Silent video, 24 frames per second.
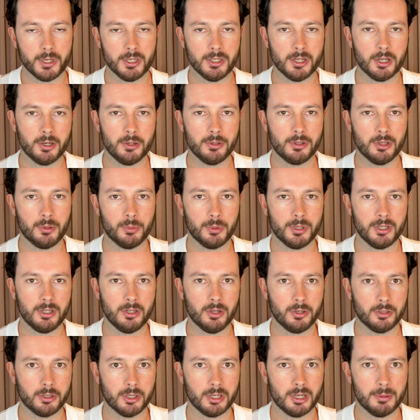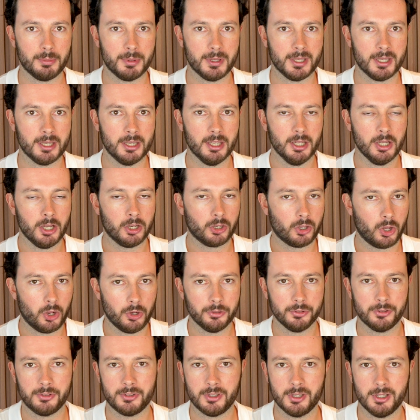We know that we're not going to be
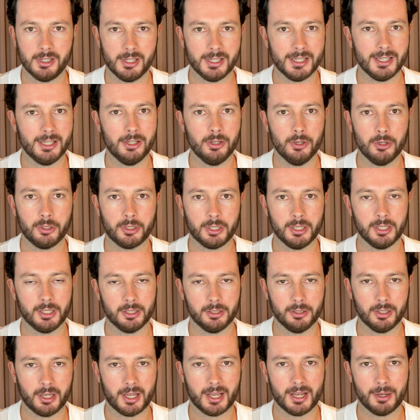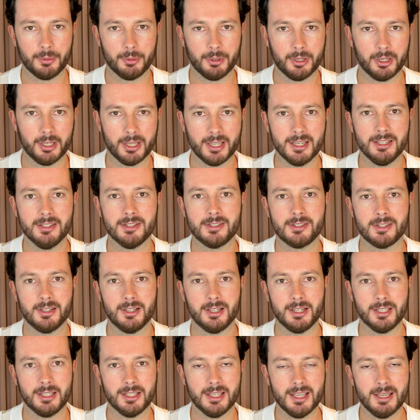constantly looking at our
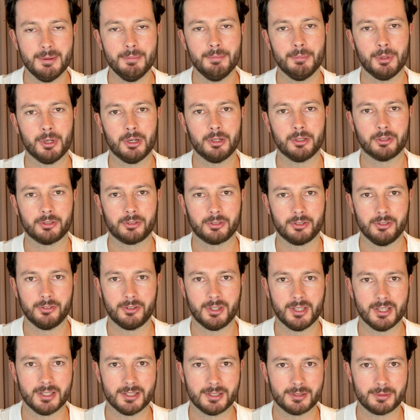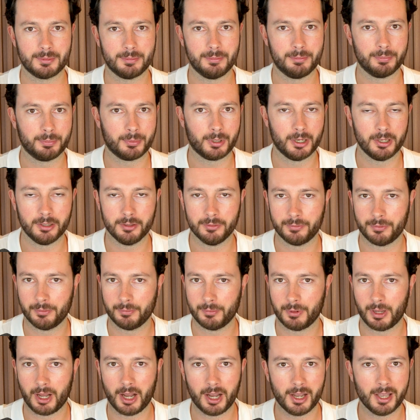Instantly inbox, because there's kind of
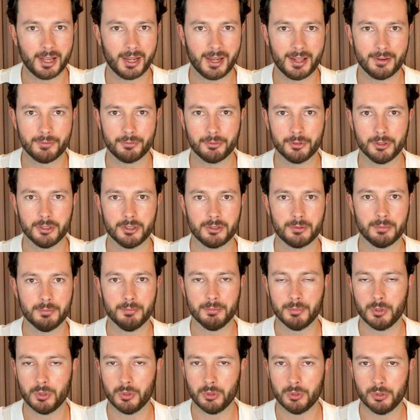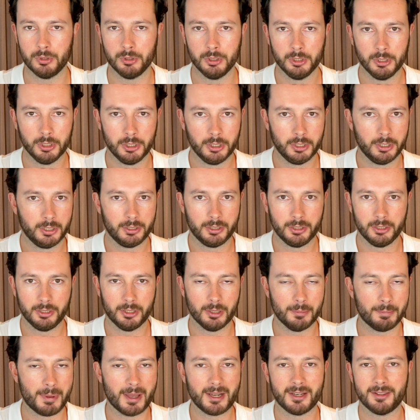higher leverage, more, you
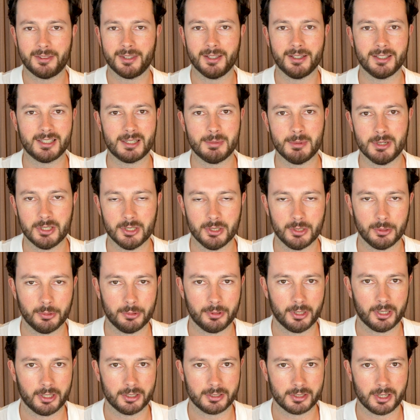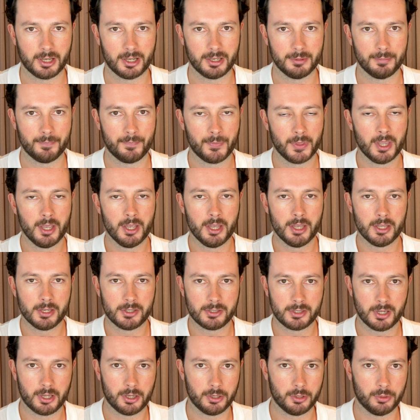know, better things to be doing with our time.
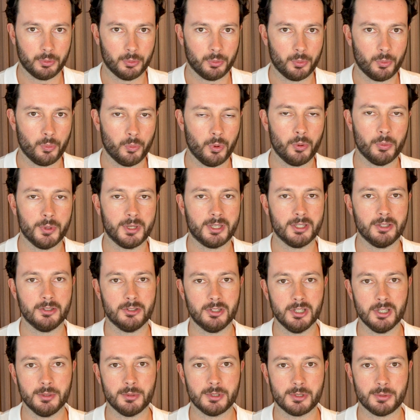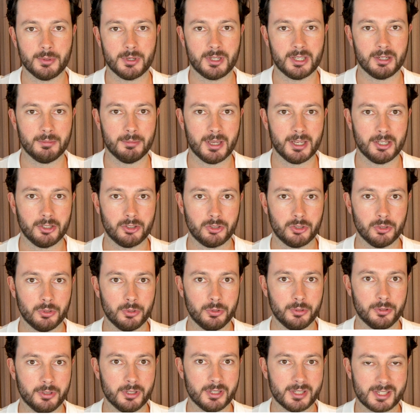So what we can do is we can make
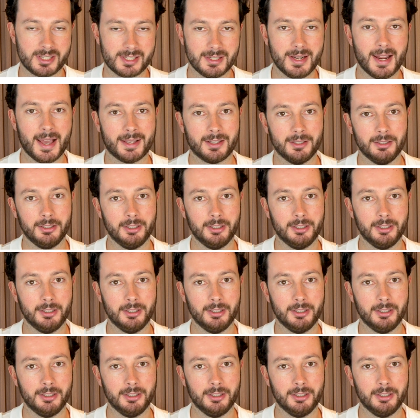sure that Slack